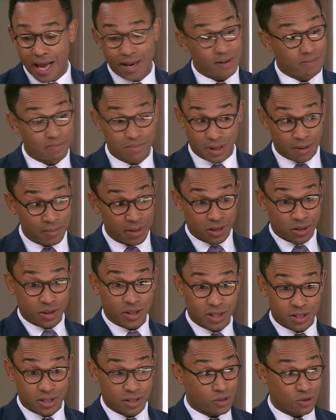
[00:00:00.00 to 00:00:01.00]
And, I mean, look,
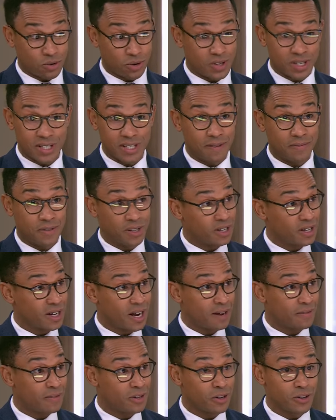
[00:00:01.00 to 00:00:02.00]
it's a story that's definitely going to
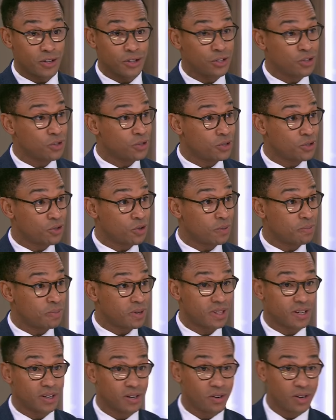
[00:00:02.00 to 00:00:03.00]
have another shoe to drop, I
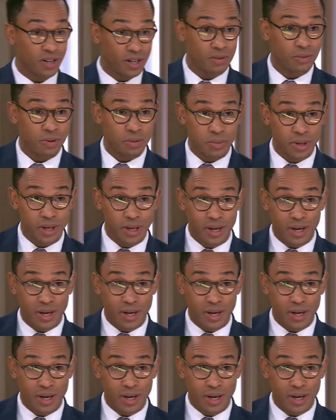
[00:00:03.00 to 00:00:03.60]
think, on it when we...